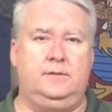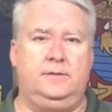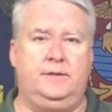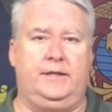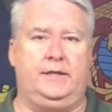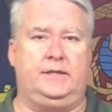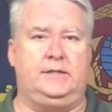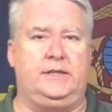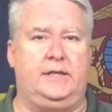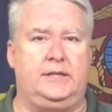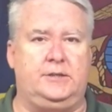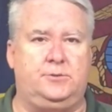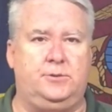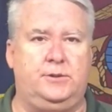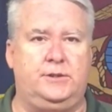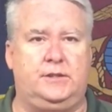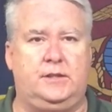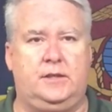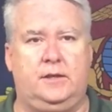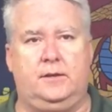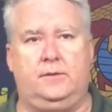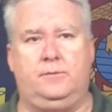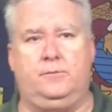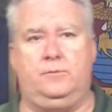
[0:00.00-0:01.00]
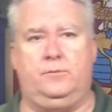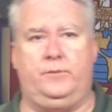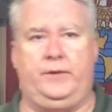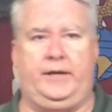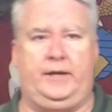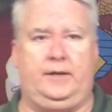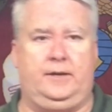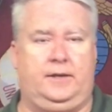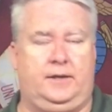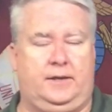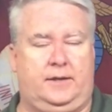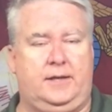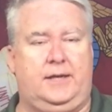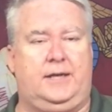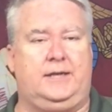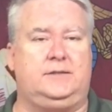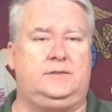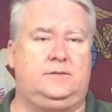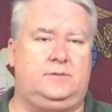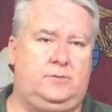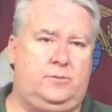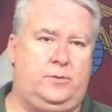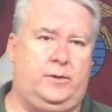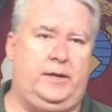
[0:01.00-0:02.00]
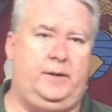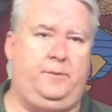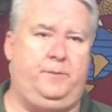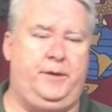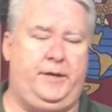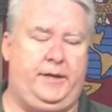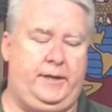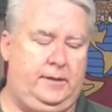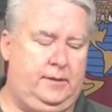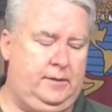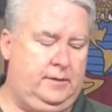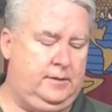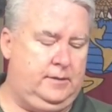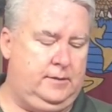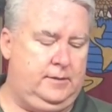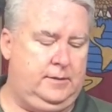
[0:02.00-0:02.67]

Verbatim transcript: The accessories cost quite a bit.